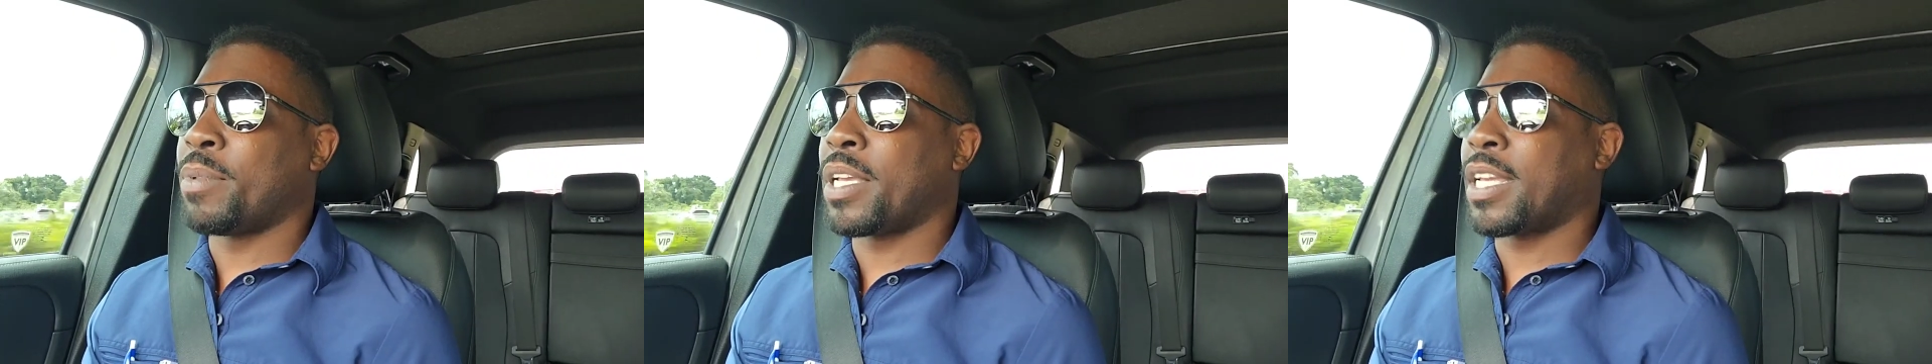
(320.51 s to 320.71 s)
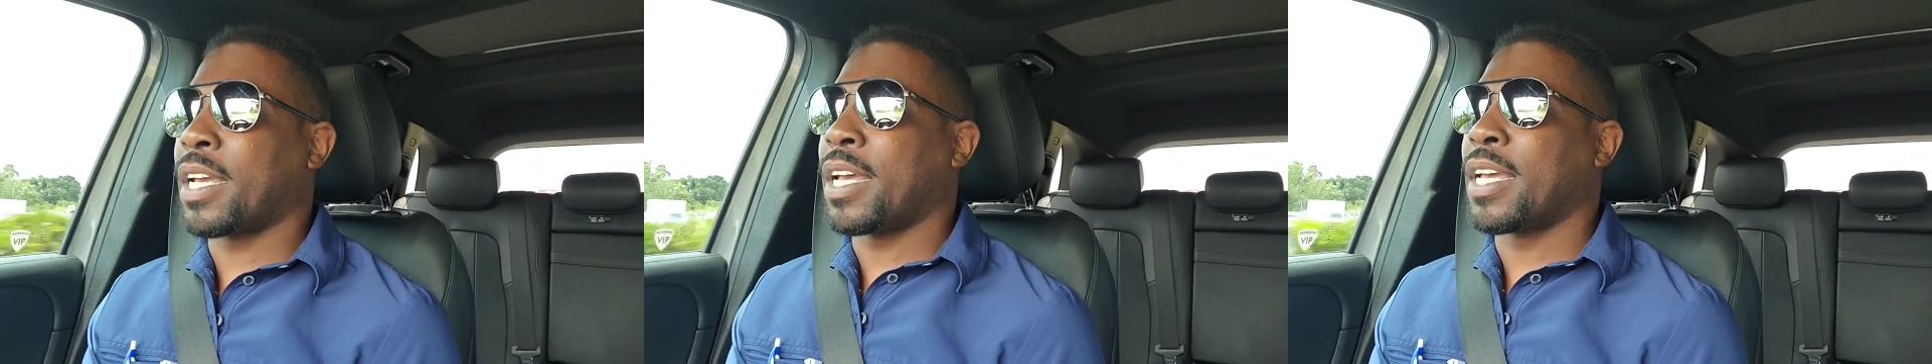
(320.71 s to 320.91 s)

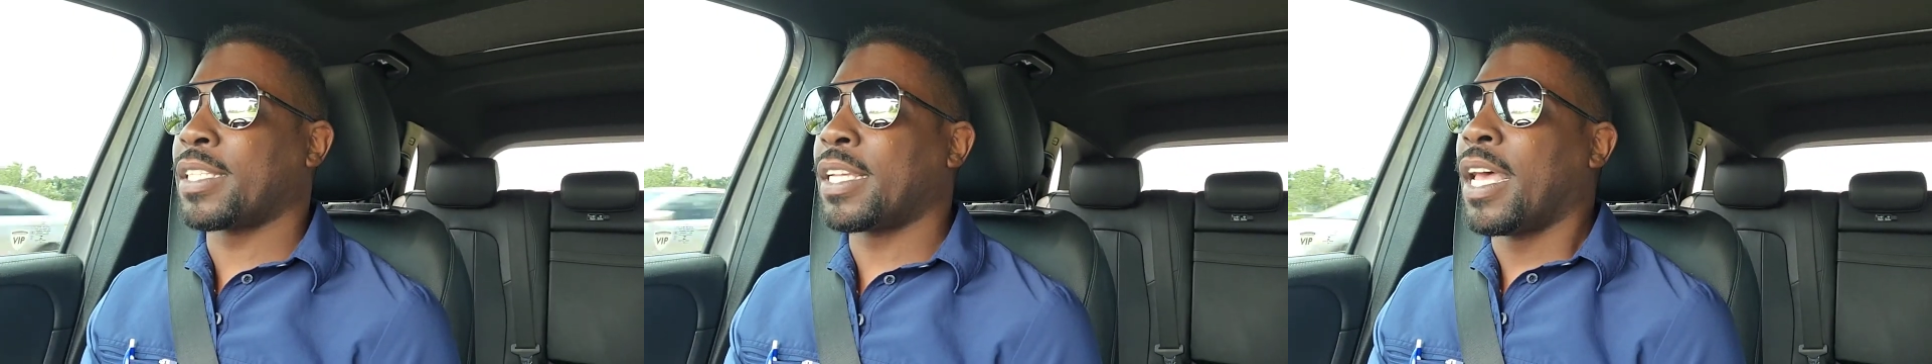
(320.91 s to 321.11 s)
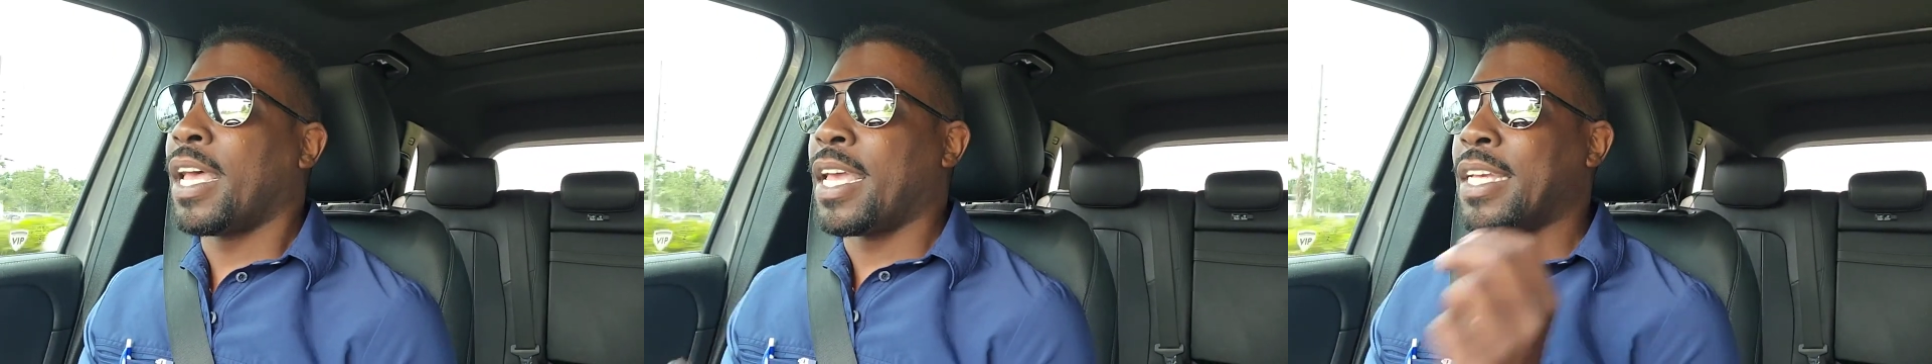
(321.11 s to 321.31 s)

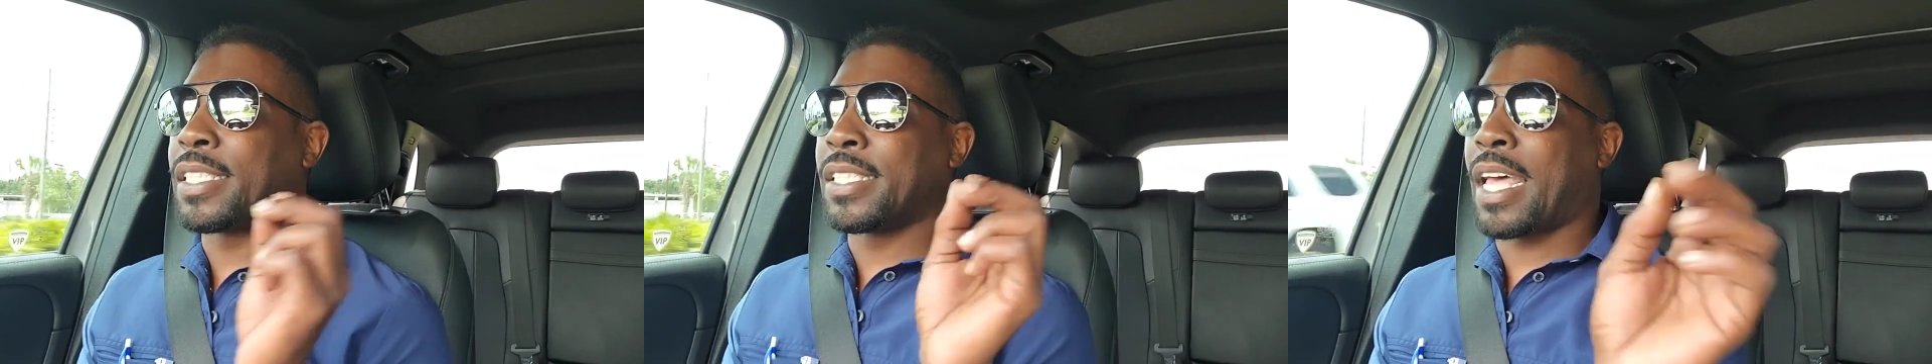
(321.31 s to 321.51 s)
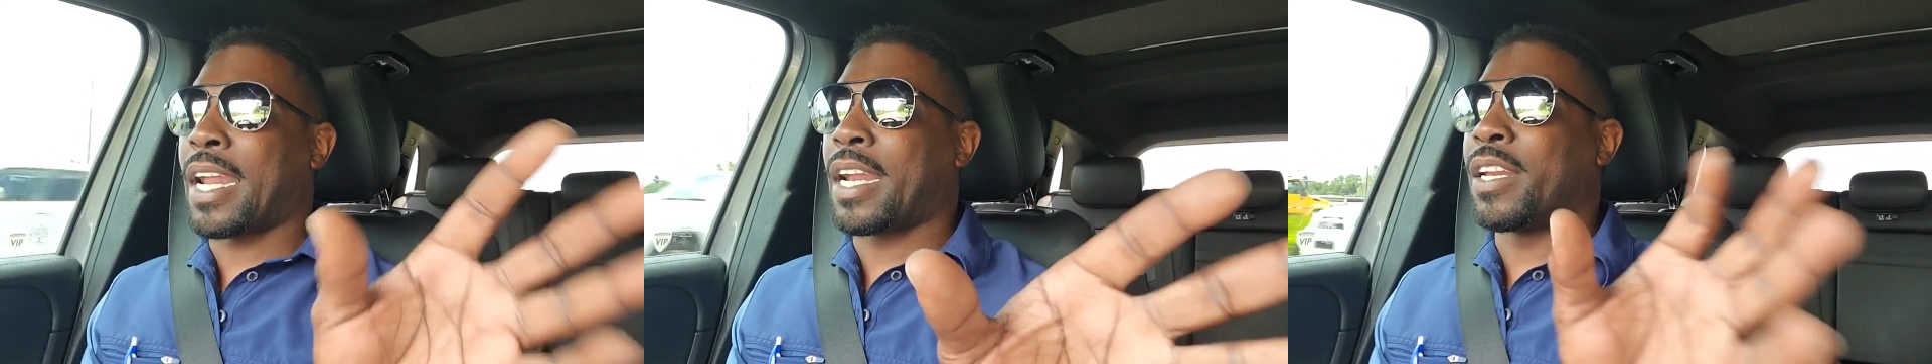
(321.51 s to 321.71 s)
because it's
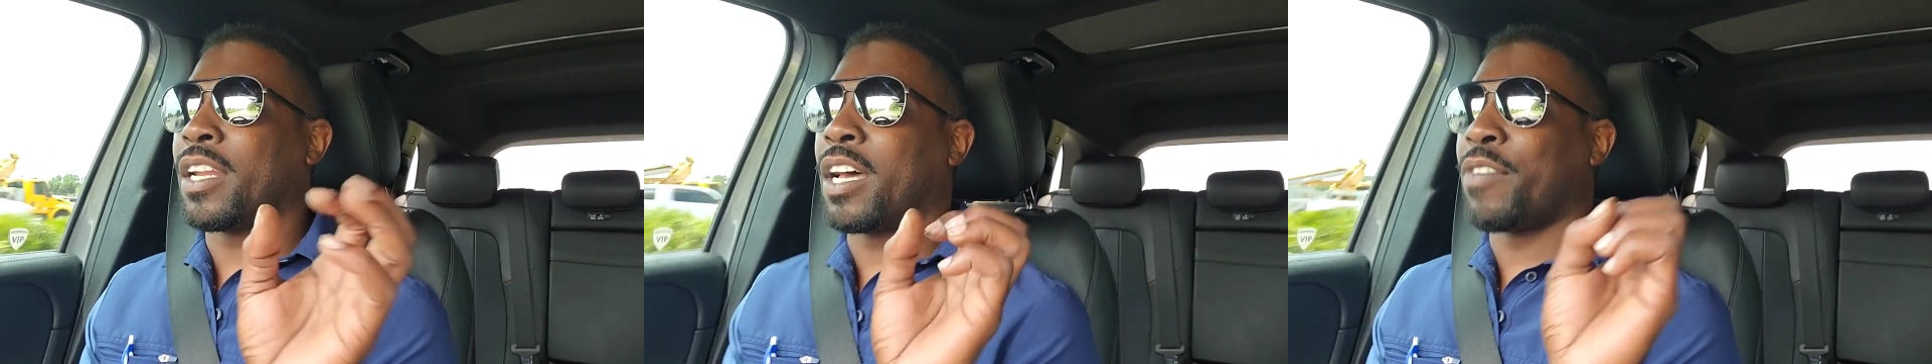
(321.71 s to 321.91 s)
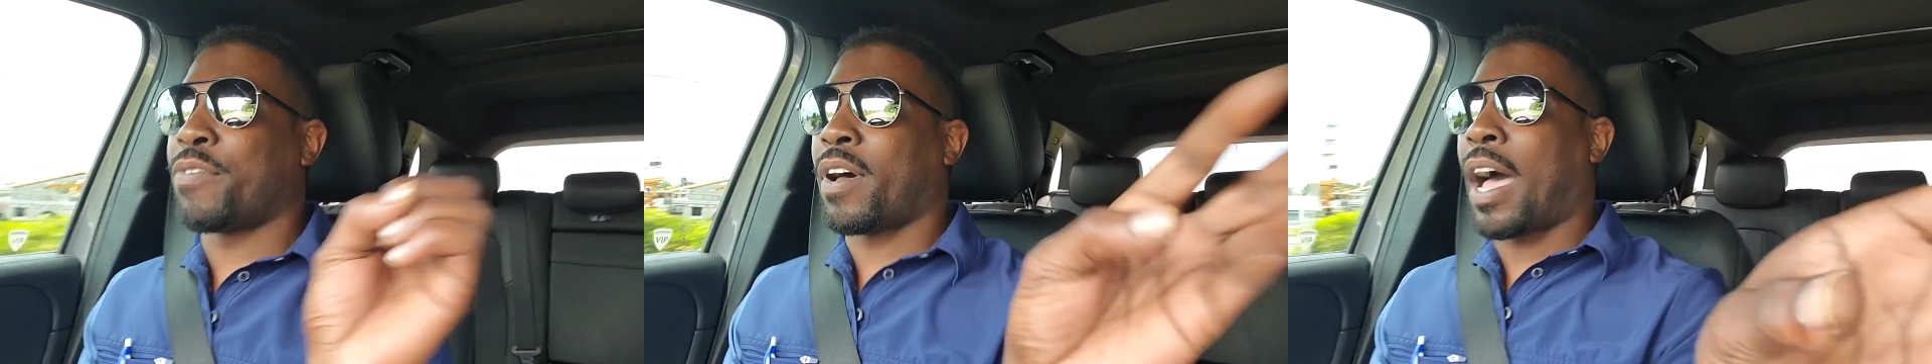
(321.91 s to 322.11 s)
not
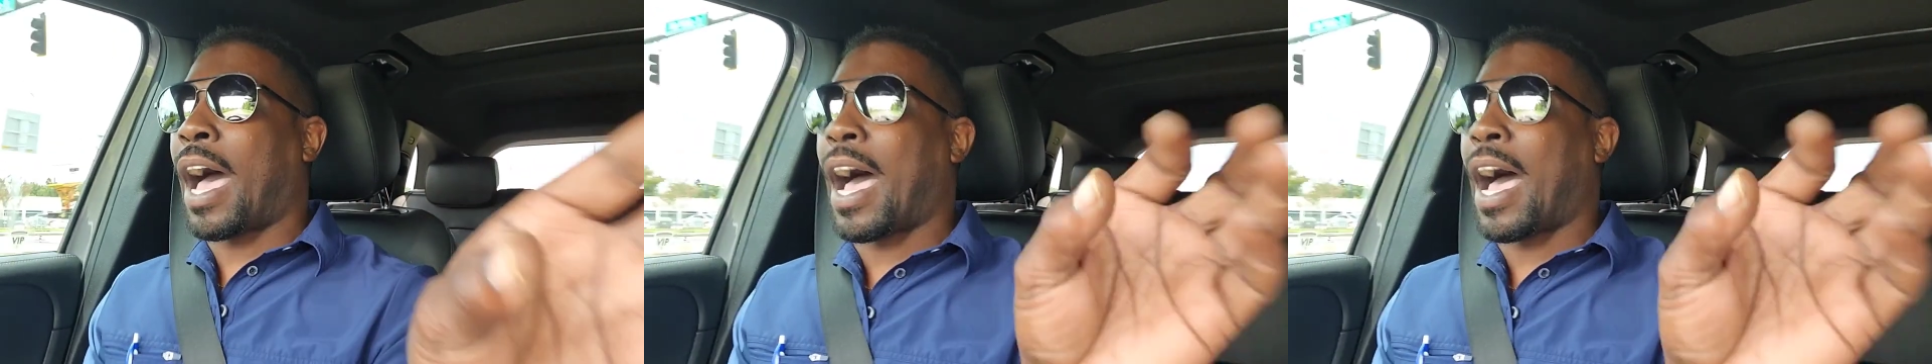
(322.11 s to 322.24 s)
enough